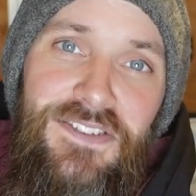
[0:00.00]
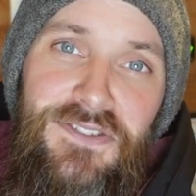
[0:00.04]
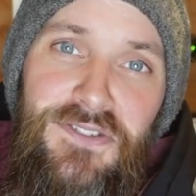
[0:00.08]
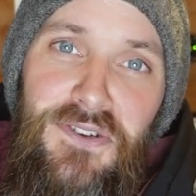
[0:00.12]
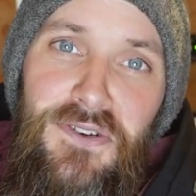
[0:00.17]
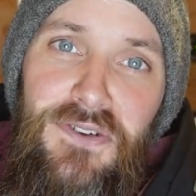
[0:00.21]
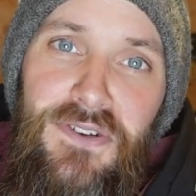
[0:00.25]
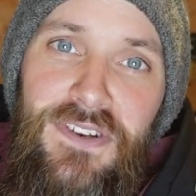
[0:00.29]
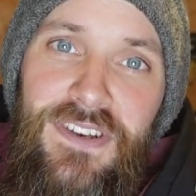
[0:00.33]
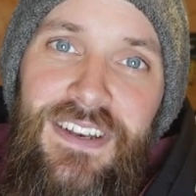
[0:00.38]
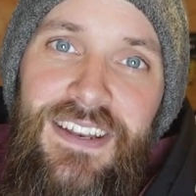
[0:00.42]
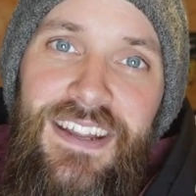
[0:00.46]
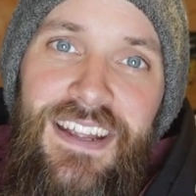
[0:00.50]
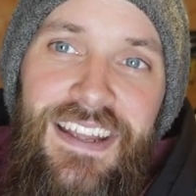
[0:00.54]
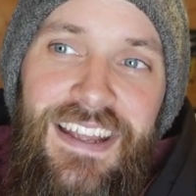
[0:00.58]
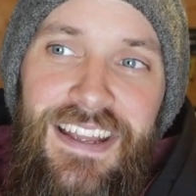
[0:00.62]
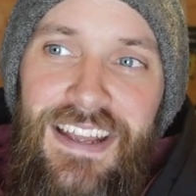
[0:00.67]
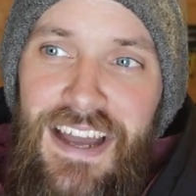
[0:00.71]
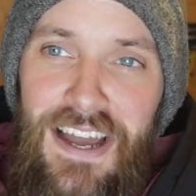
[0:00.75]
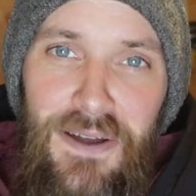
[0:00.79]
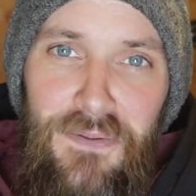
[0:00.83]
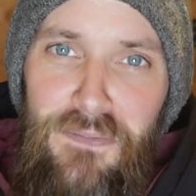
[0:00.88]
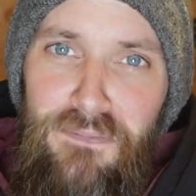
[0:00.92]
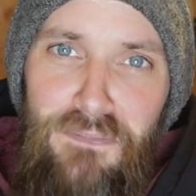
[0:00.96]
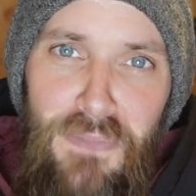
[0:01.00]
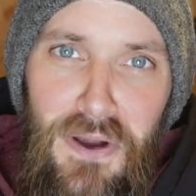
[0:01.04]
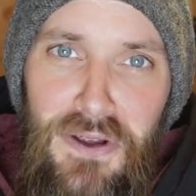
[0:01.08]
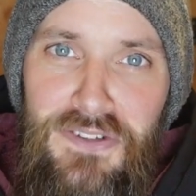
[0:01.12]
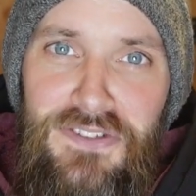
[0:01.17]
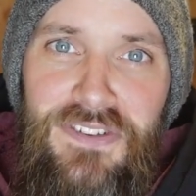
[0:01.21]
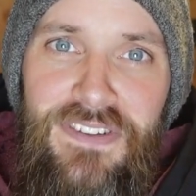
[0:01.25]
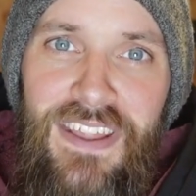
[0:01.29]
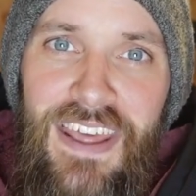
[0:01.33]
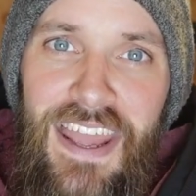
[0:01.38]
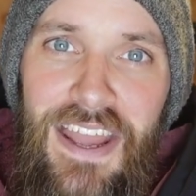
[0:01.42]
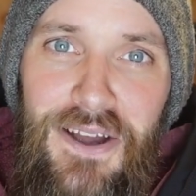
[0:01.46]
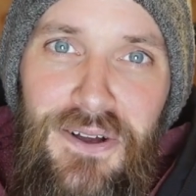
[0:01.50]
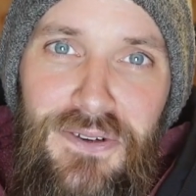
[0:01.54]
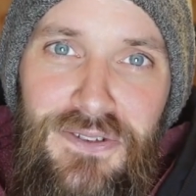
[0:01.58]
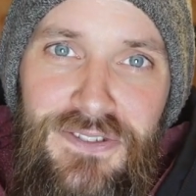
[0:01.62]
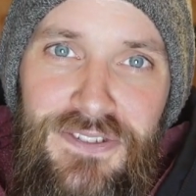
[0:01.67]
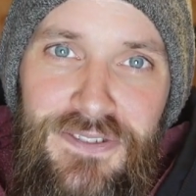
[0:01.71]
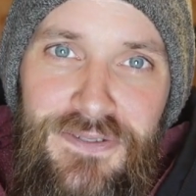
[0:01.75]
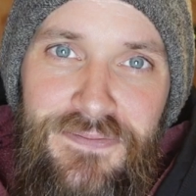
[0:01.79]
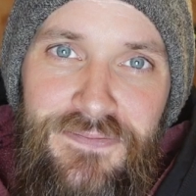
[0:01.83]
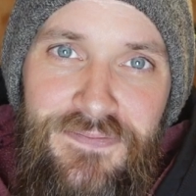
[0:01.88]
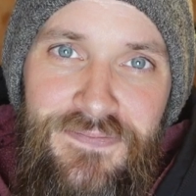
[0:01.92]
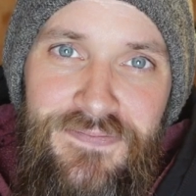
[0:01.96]
certain uh, parts of the
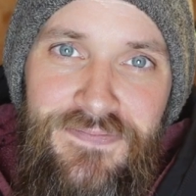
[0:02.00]
house.